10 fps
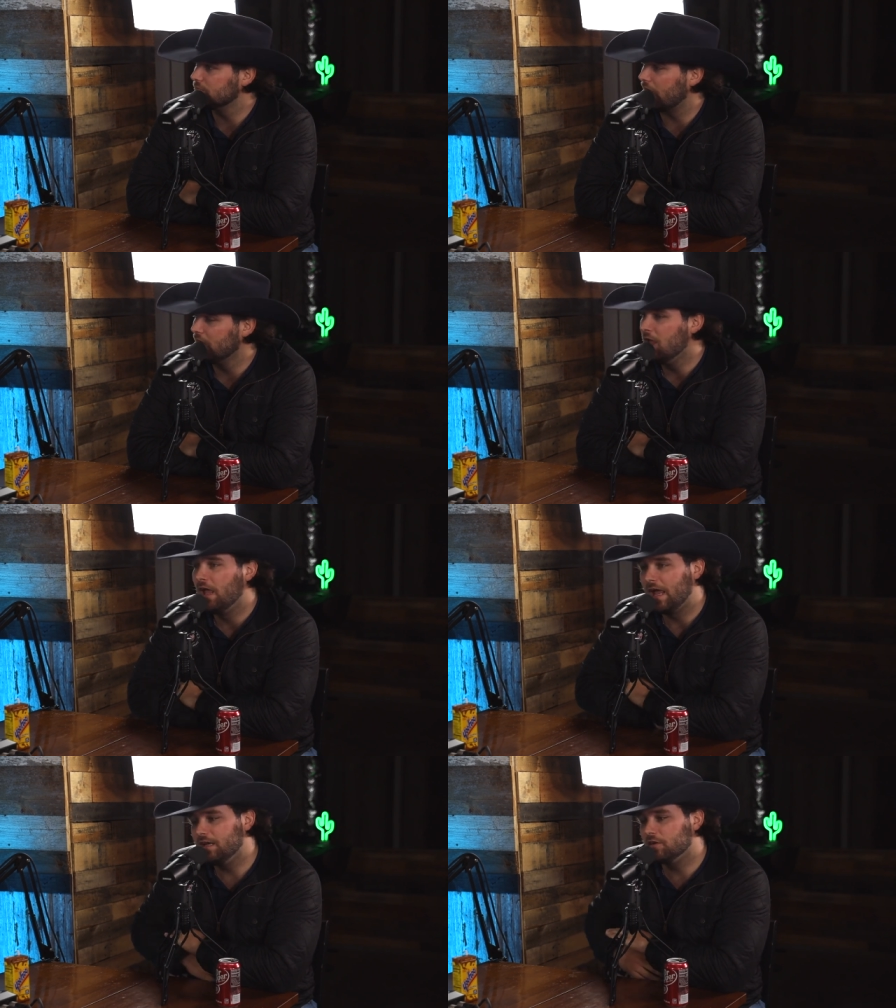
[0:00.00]
Like,
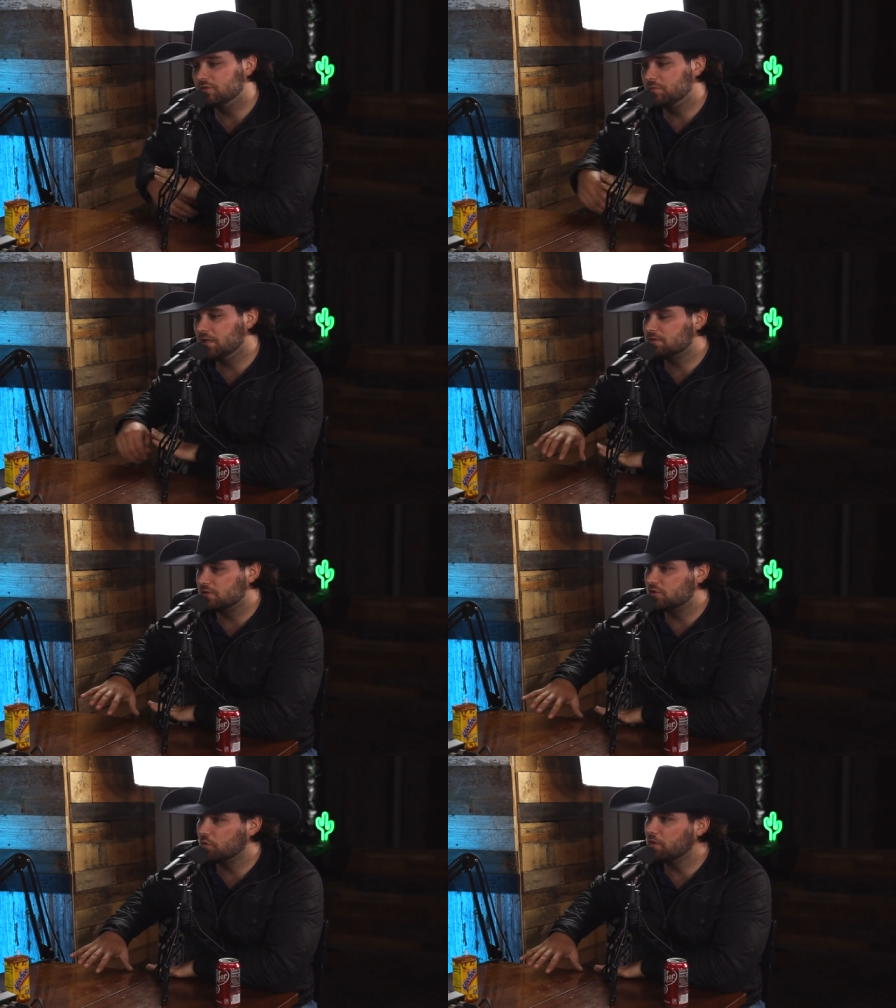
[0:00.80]
he knows me as a
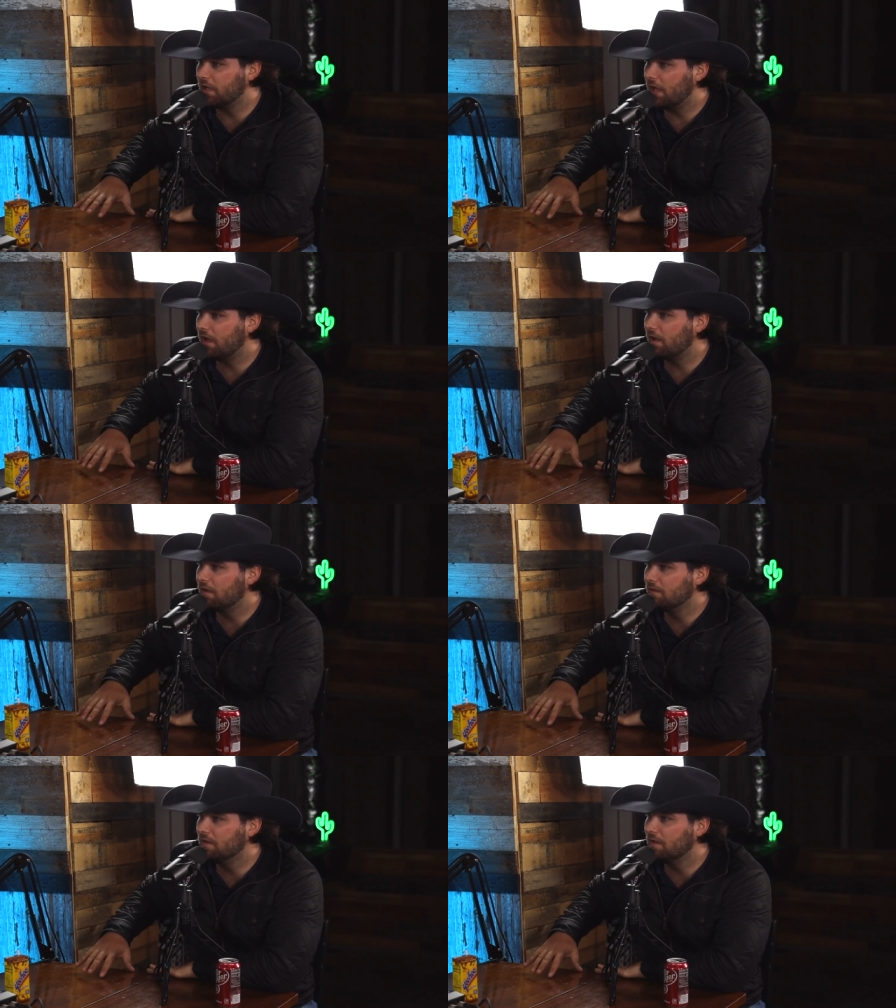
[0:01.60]
Shorty guy,
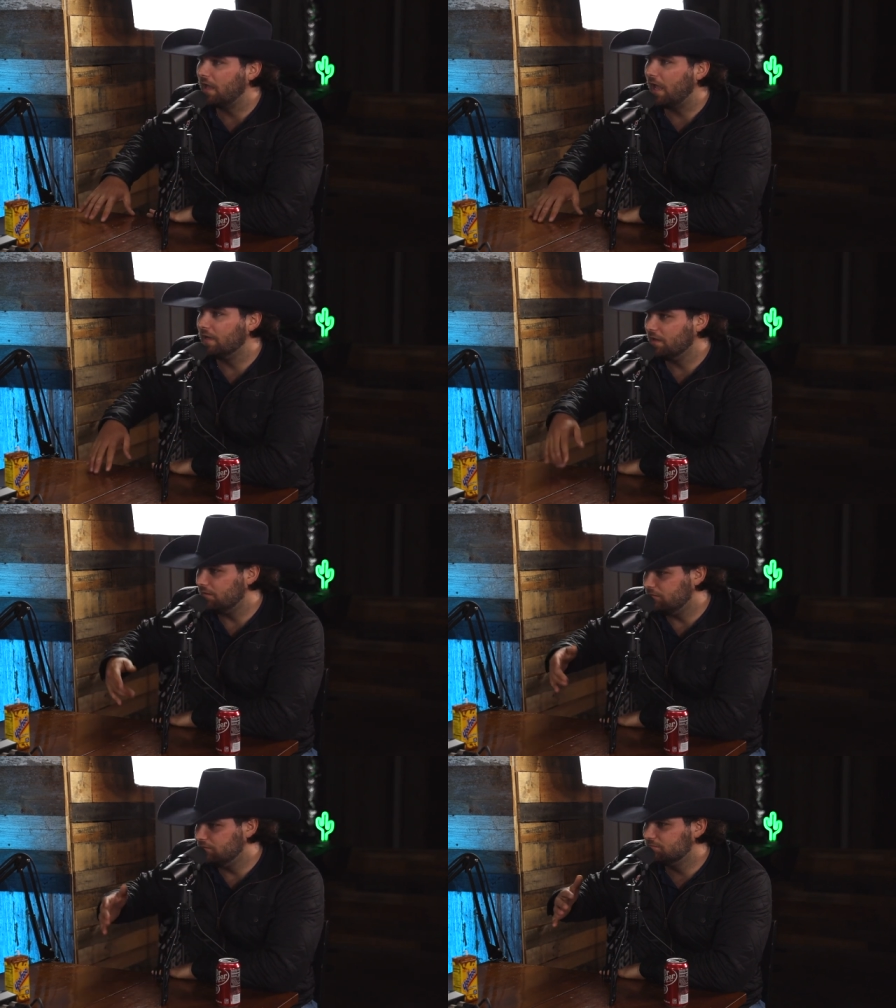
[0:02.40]
and
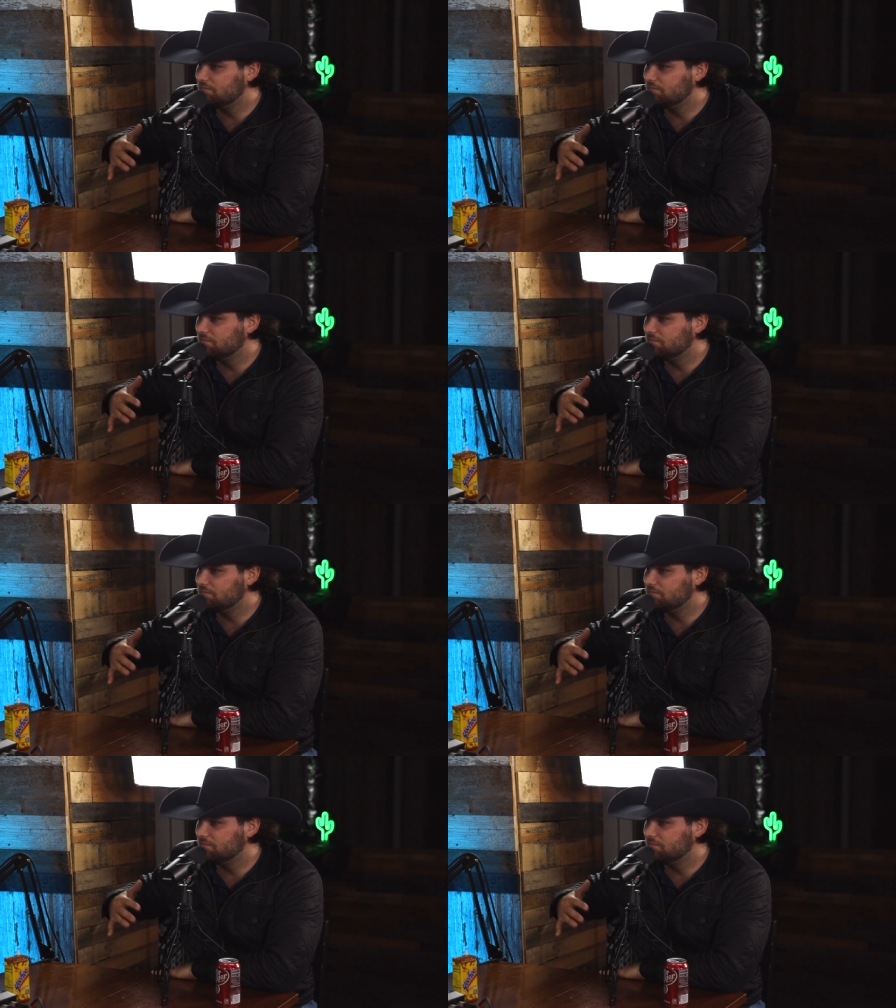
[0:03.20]
then